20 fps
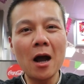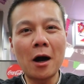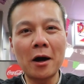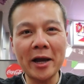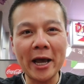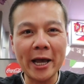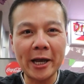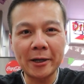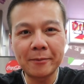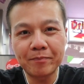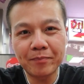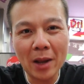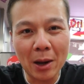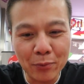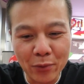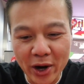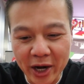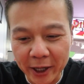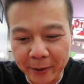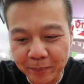Okay,
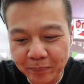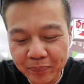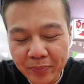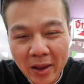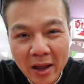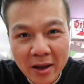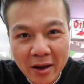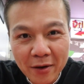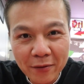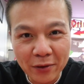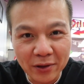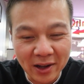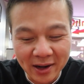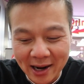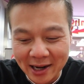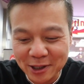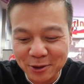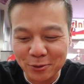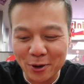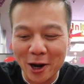I'm ready for the
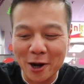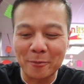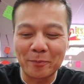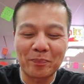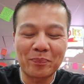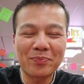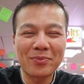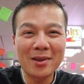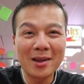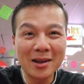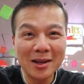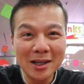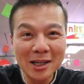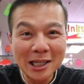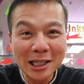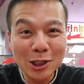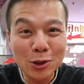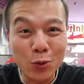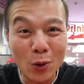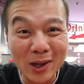next round.
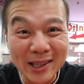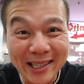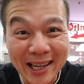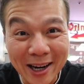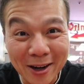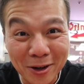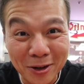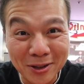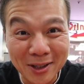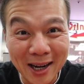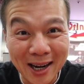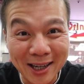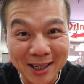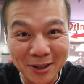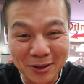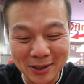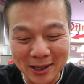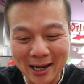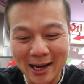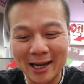Suadero
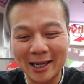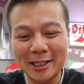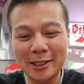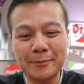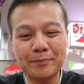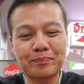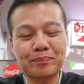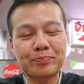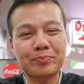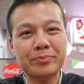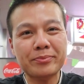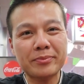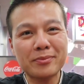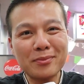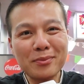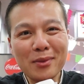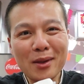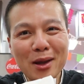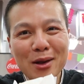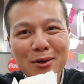tacos, guys.
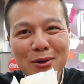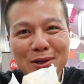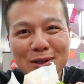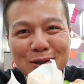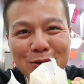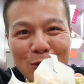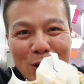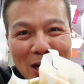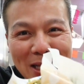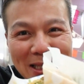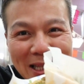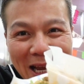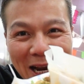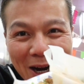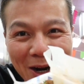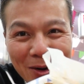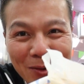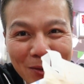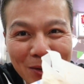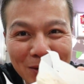
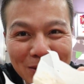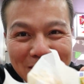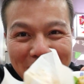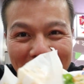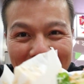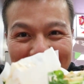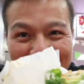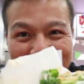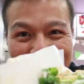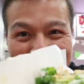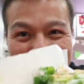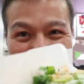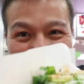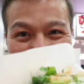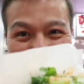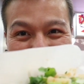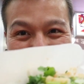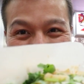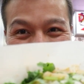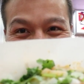Suadero
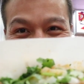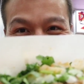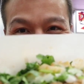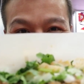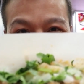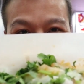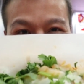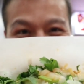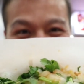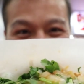tacos, here we go.